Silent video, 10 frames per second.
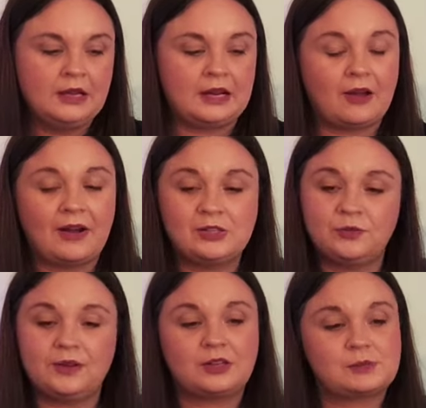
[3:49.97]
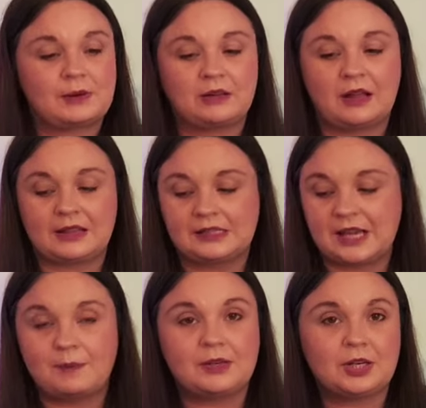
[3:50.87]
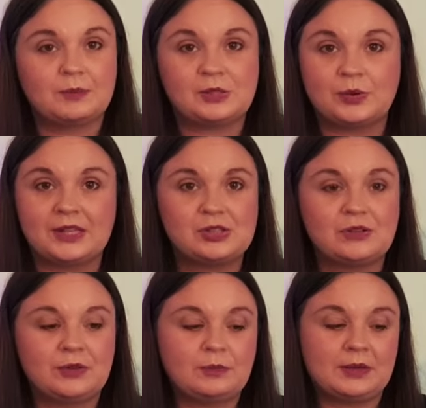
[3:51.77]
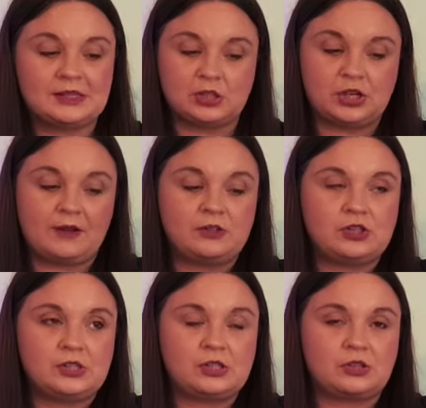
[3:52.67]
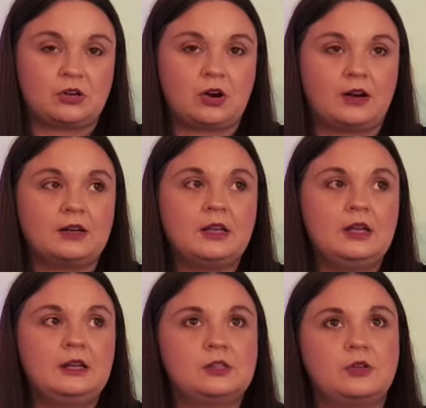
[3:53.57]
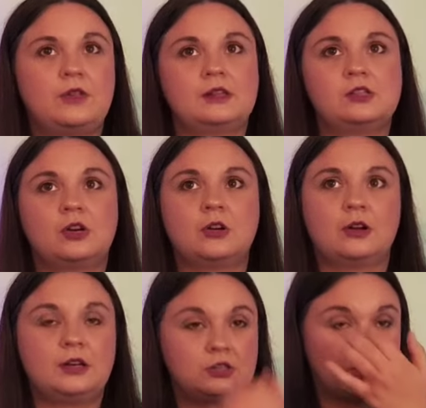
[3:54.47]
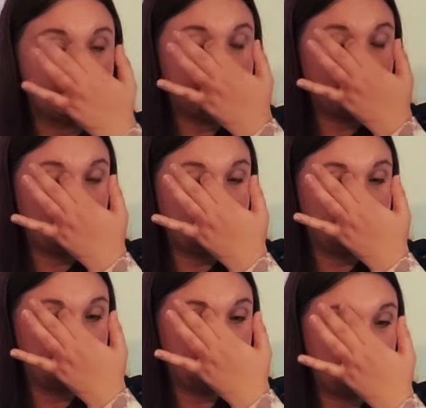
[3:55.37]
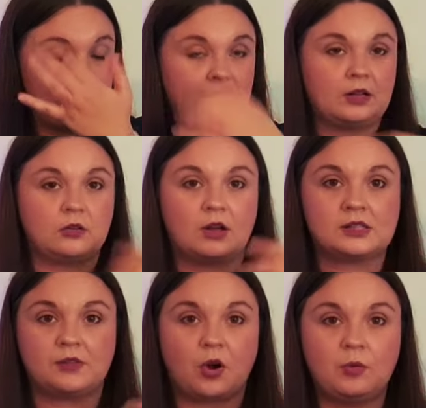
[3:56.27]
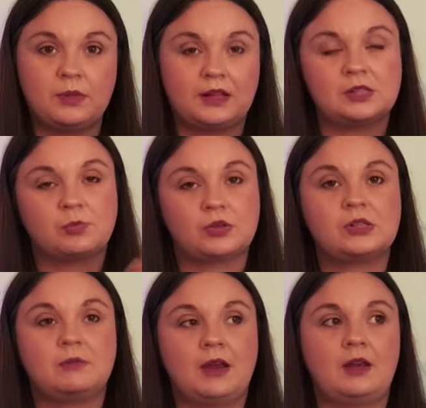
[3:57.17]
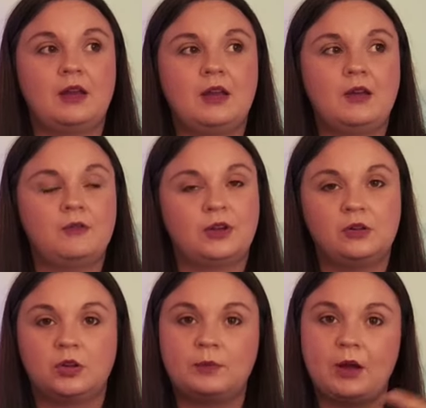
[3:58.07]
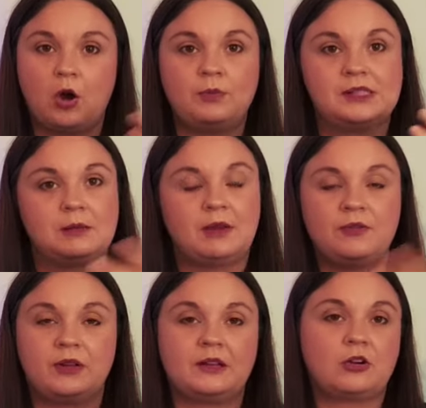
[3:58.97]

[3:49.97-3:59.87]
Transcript: Now, I do feel like there's been a lot that's happened here between the two of you because the challenge is the star card. So the star card could talk about one, it could feel like a loss of hope. Like this person may feel a little bit hopeless. They may feel like they're